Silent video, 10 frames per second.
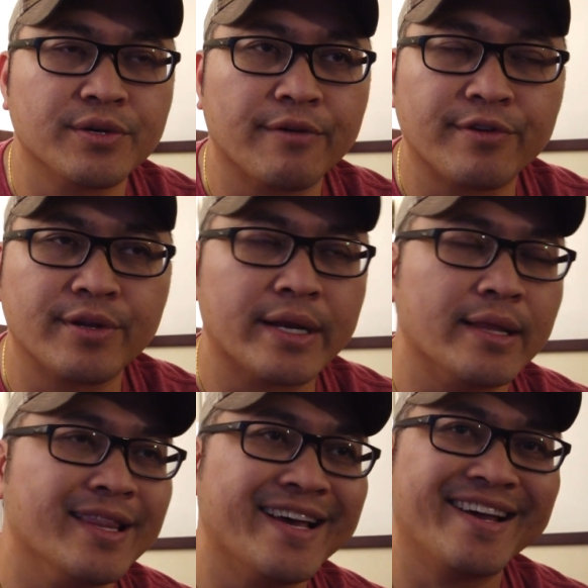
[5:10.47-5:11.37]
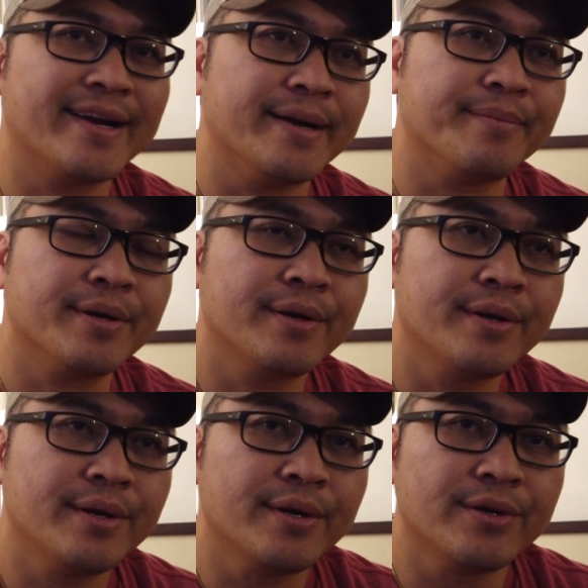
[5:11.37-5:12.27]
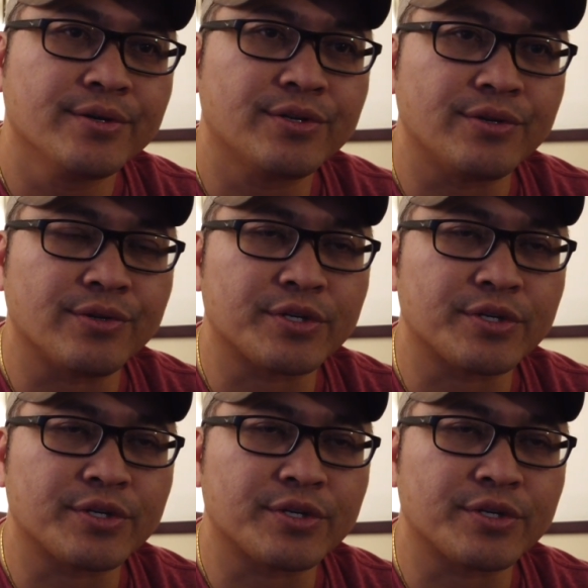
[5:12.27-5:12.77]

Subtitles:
So everything that led up to